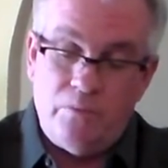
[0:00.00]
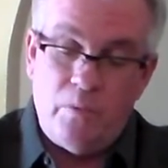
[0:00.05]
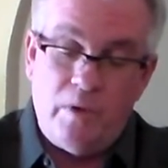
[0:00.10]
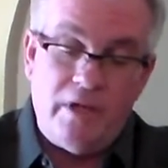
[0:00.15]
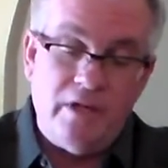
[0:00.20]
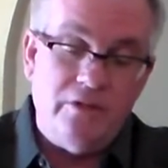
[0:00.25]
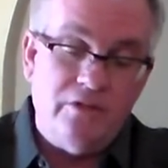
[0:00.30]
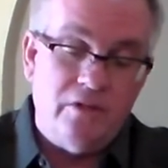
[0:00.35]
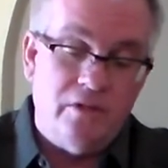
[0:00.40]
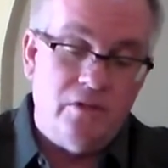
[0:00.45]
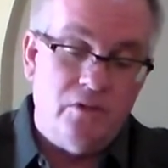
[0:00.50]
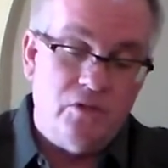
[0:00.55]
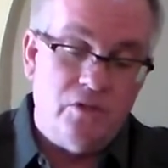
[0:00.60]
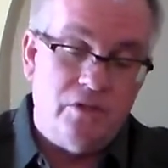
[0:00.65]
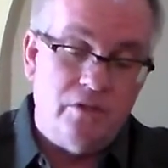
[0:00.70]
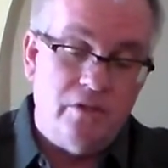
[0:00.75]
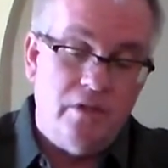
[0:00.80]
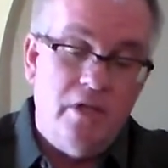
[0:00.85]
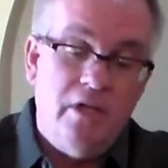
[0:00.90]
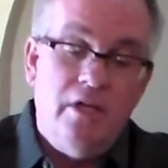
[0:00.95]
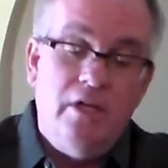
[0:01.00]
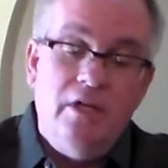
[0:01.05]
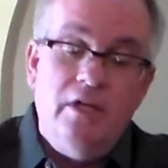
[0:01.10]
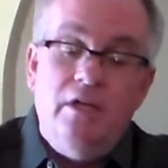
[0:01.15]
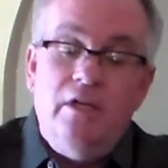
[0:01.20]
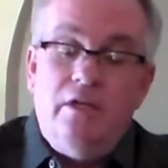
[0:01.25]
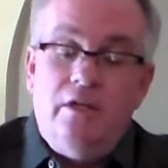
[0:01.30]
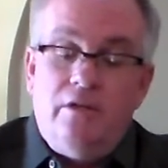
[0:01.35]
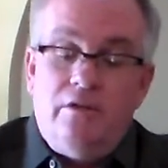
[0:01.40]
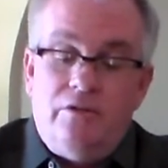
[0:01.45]
wetting solution
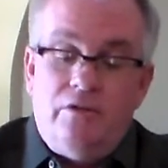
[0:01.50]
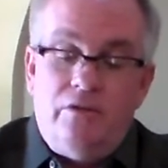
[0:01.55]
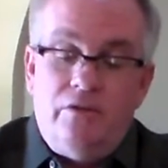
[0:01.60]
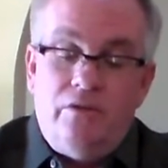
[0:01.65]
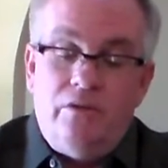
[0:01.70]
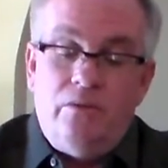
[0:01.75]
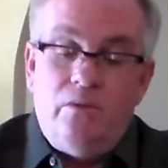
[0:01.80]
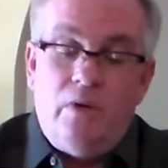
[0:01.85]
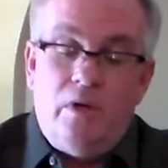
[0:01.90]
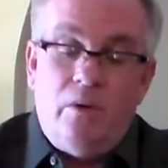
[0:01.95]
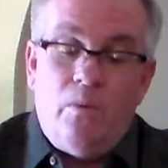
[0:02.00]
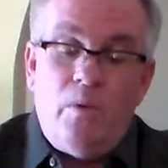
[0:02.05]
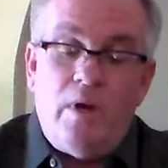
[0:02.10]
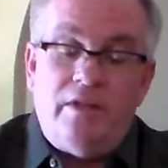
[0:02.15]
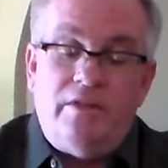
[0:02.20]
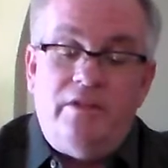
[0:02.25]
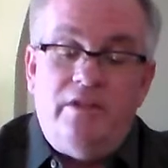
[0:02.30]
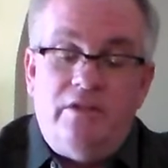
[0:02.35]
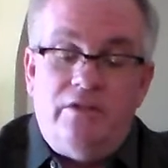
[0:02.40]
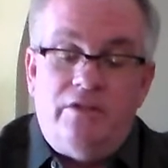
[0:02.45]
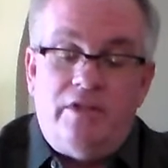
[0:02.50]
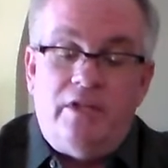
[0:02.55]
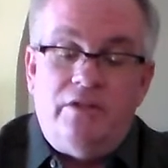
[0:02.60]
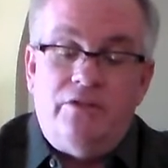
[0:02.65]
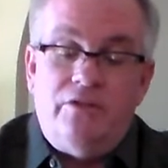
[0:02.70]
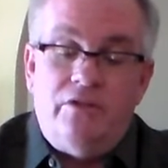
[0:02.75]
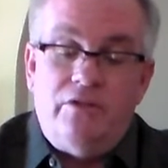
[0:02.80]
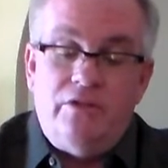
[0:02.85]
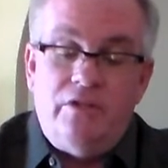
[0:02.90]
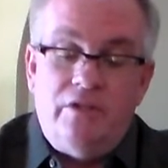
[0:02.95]
to wet these
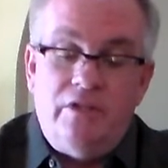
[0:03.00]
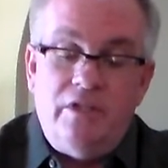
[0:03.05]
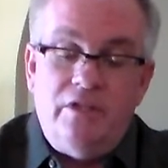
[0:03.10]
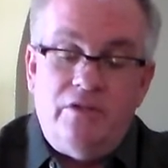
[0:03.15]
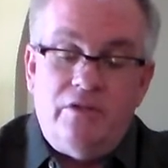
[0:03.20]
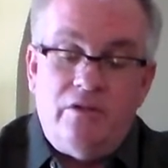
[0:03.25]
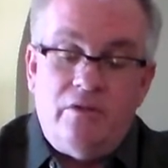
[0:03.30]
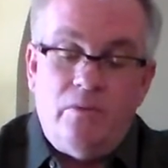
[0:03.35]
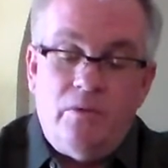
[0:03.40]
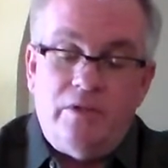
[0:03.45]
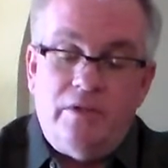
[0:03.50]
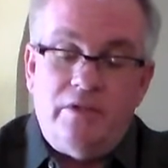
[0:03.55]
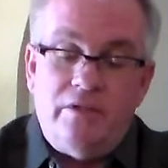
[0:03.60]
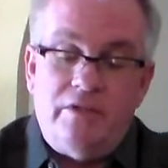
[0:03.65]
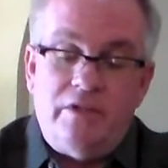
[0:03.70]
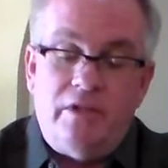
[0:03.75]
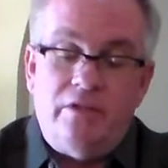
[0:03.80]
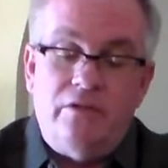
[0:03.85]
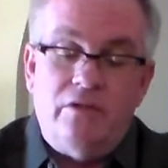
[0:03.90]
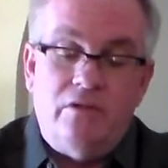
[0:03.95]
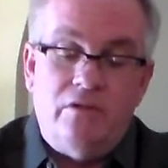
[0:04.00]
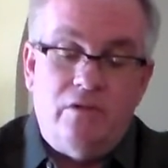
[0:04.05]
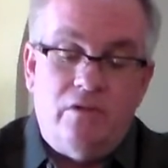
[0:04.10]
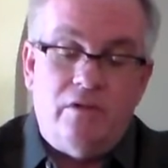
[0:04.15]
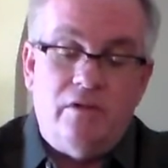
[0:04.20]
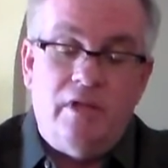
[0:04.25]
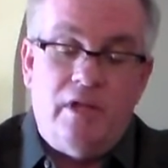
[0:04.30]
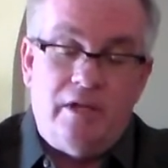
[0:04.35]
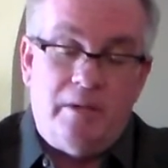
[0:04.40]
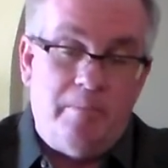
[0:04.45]
sensors. And these are what the sensors
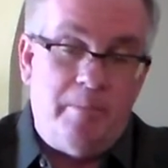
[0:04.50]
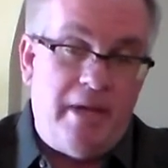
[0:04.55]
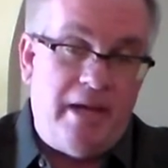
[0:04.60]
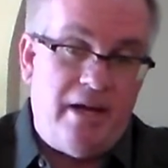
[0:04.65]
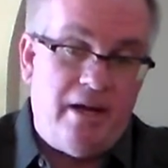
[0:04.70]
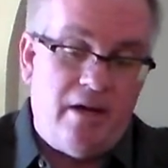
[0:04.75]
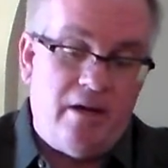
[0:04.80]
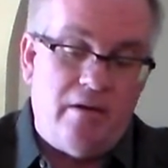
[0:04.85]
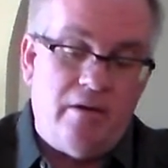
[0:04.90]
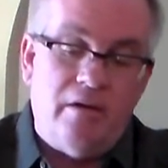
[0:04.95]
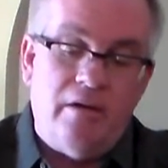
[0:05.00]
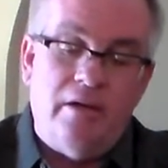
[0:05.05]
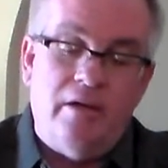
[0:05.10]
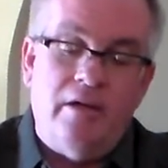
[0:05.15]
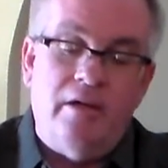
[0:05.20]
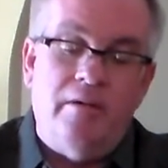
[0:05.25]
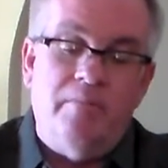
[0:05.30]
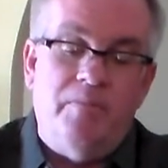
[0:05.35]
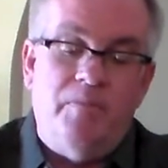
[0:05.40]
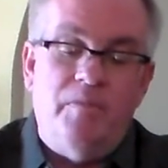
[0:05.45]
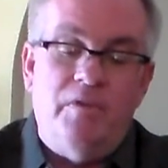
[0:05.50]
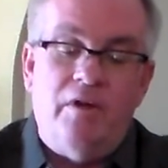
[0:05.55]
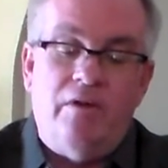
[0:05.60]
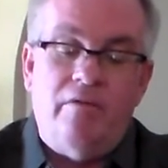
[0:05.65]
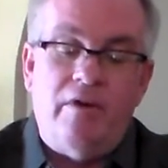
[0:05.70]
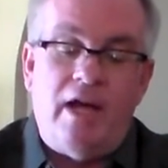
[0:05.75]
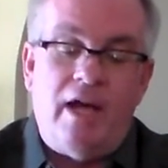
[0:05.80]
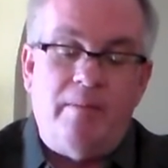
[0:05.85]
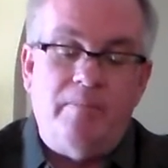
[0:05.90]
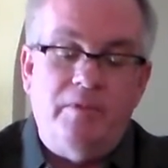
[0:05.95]
look like bare. They're
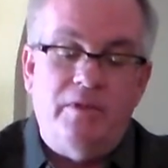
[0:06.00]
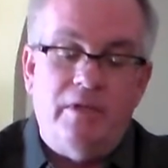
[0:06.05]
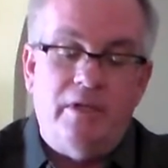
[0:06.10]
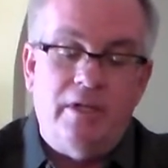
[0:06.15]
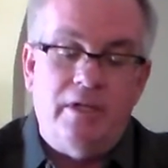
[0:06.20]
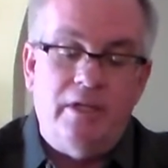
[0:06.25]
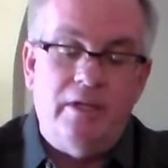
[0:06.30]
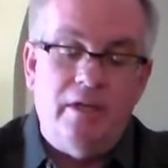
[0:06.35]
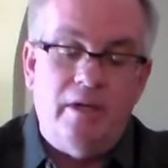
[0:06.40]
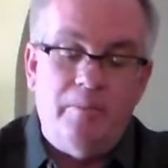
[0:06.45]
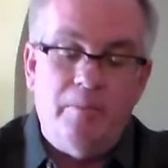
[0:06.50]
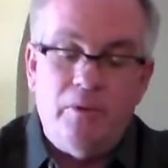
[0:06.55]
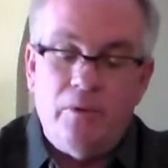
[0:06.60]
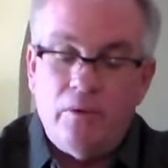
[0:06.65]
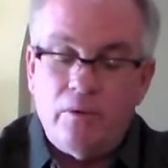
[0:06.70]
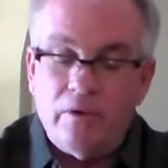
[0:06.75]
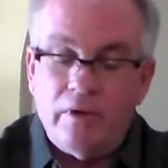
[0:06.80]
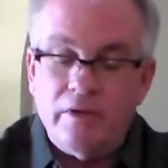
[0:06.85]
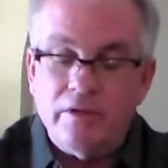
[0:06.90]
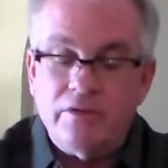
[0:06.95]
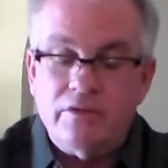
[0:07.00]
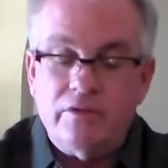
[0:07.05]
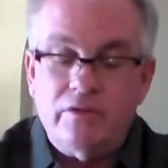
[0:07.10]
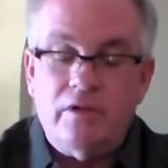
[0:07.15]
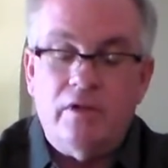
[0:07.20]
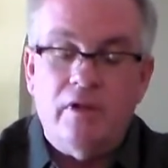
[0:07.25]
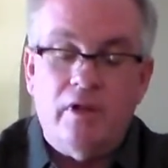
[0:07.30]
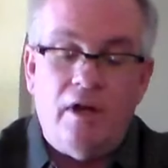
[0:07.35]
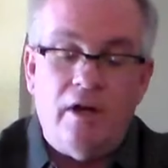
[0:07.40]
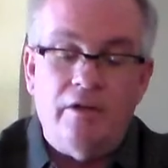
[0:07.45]
wrapped in a porous
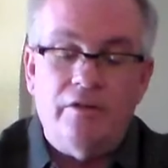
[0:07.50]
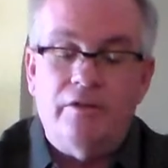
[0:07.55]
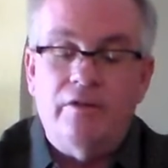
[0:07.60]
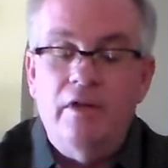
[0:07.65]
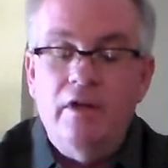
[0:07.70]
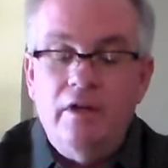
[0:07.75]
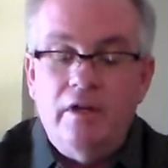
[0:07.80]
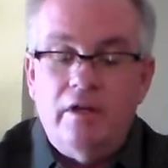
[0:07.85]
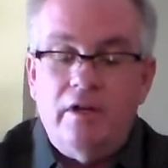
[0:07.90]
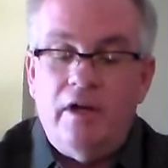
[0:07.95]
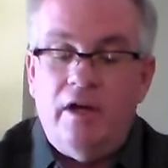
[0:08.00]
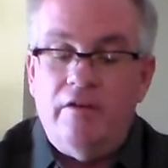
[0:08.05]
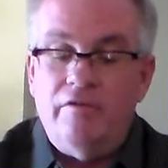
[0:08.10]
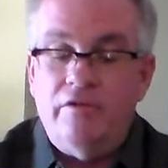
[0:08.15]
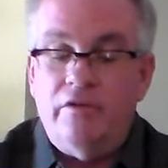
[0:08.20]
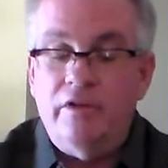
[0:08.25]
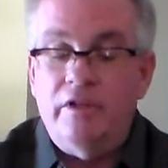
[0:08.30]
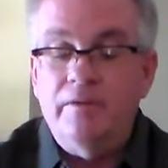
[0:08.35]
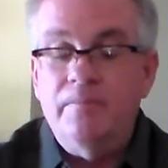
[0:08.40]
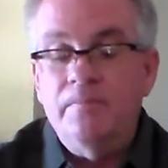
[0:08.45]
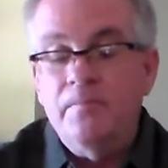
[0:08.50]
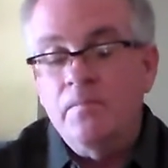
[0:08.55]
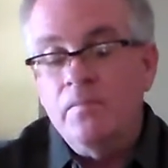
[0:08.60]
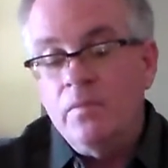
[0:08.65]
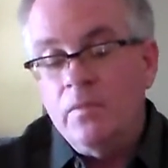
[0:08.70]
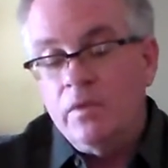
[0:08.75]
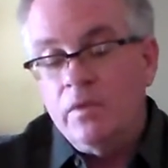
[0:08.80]
cloth covering.